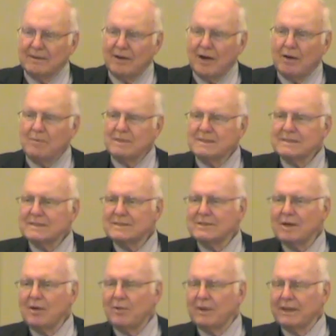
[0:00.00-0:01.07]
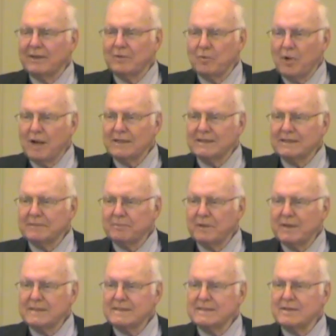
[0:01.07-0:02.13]
Almost no one in the Washington
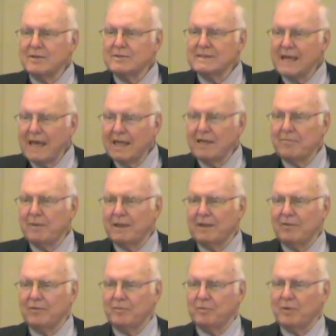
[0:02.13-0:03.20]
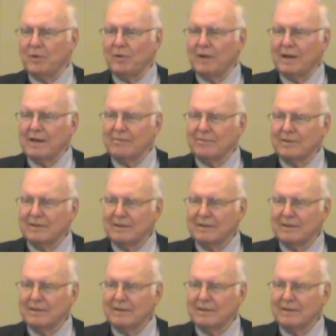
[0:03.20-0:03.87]
press knows anybody who's pro-life.